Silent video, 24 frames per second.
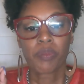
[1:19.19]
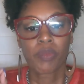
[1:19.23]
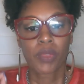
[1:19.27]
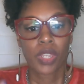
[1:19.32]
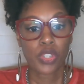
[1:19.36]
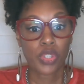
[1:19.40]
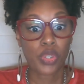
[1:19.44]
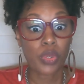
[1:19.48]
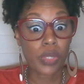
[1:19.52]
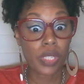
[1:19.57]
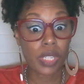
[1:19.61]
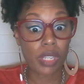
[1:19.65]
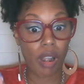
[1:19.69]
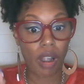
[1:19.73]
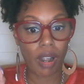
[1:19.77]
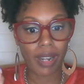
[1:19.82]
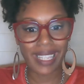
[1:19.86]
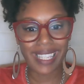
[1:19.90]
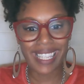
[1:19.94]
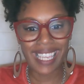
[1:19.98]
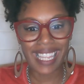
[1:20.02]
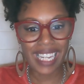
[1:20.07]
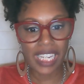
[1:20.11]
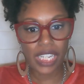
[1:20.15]
using our
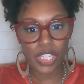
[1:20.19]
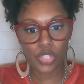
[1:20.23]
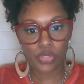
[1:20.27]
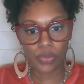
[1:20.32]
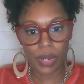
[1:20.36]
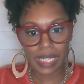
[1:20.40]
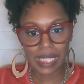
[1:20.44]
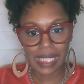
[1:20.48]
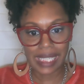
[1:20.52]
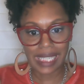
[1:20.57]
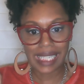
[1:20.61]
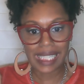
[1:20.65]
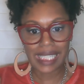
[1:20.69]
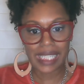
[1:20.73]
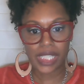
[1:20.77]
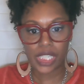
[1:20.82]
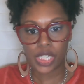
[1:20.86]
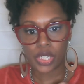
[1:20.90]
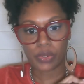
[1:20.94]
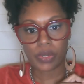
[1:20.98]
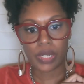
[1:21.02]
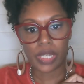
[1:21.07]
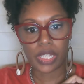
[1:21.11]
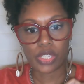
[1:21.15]
Getting Dressed
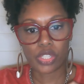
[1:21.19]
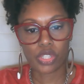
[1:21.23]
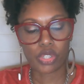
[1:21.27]
series.